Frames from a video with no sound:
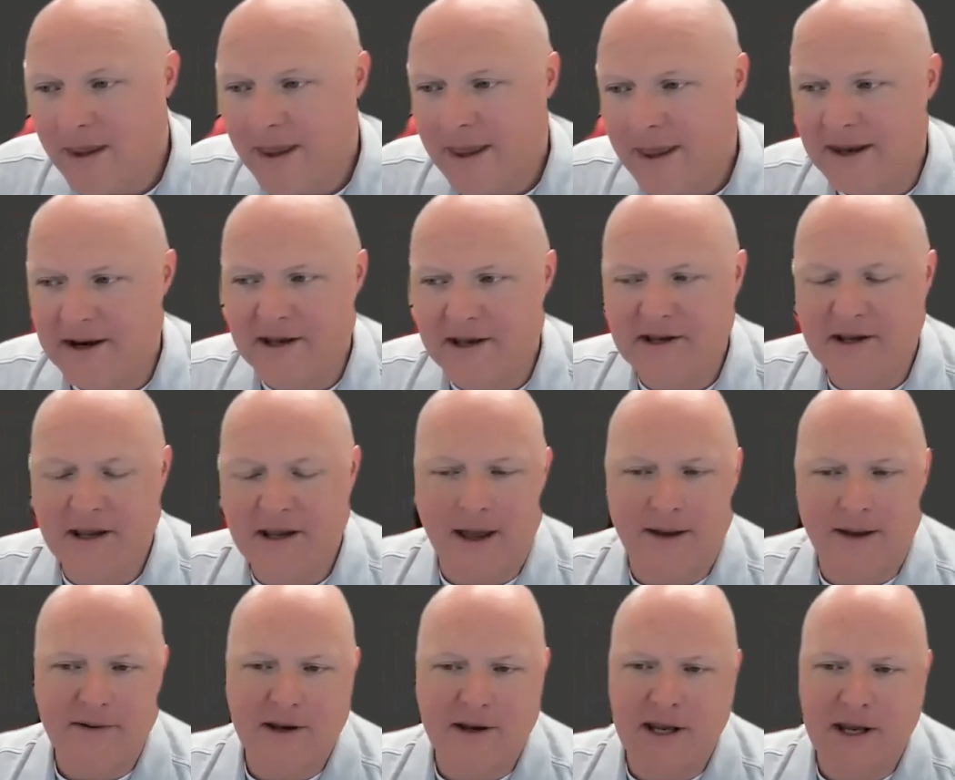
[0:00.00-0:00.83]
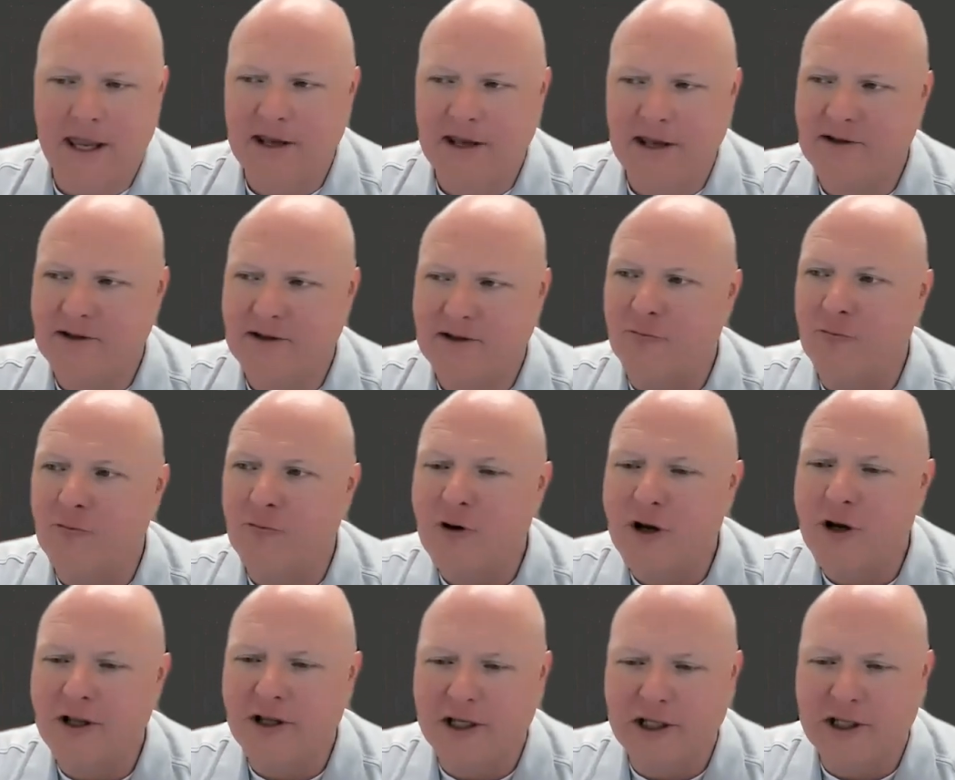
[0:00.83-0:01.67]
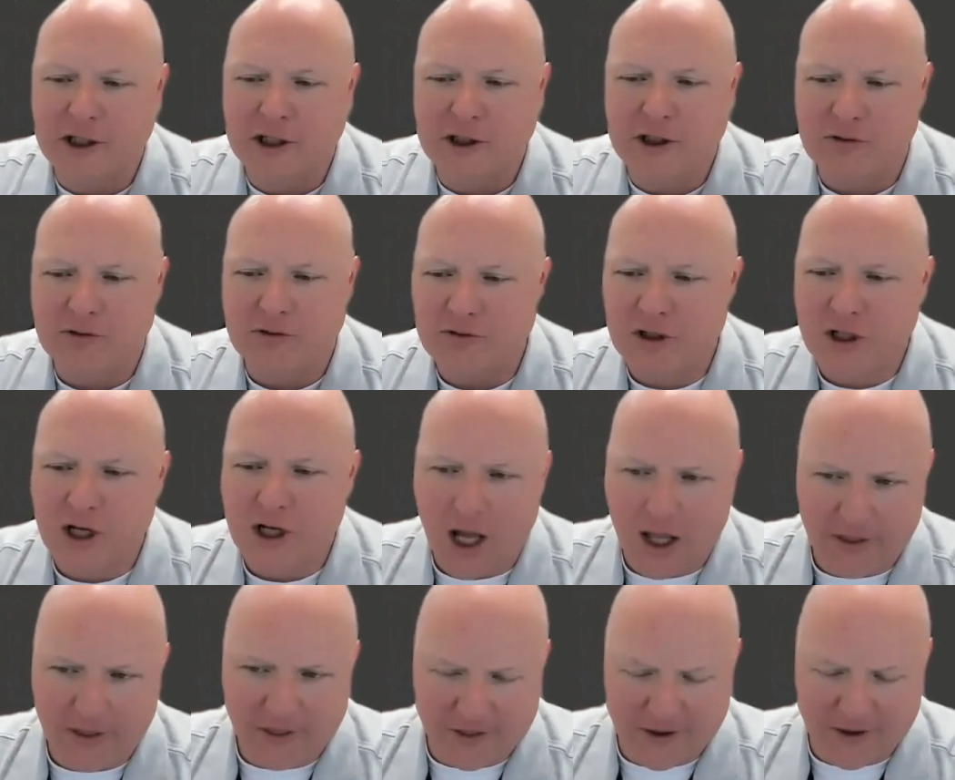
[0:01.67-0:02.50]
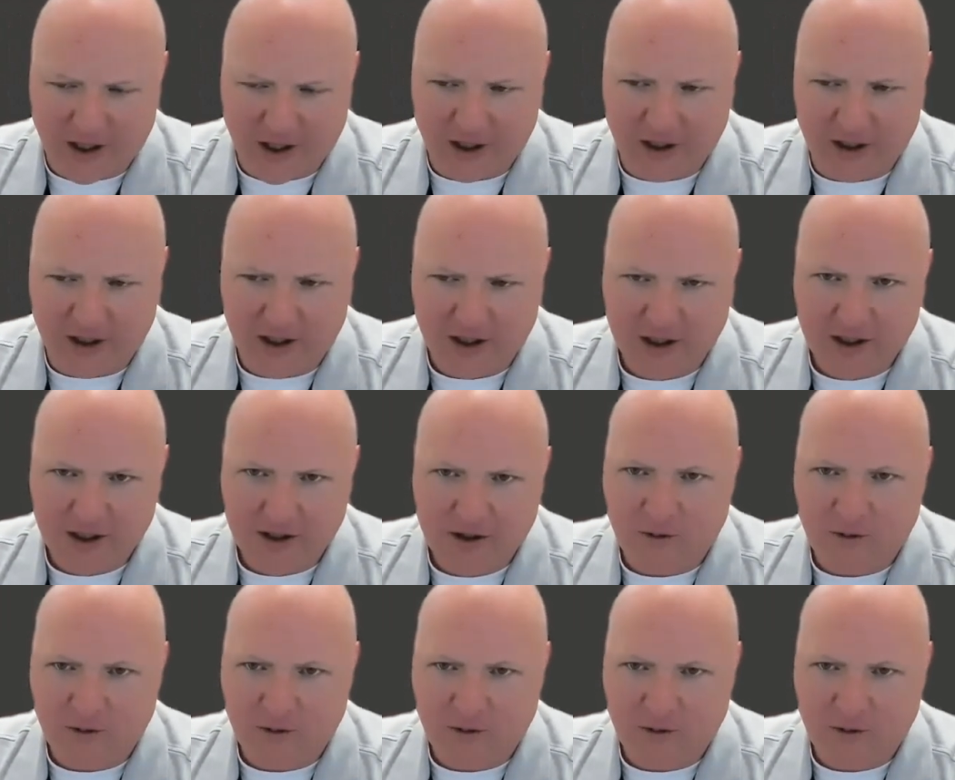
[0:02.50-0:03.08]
And it really can do nothing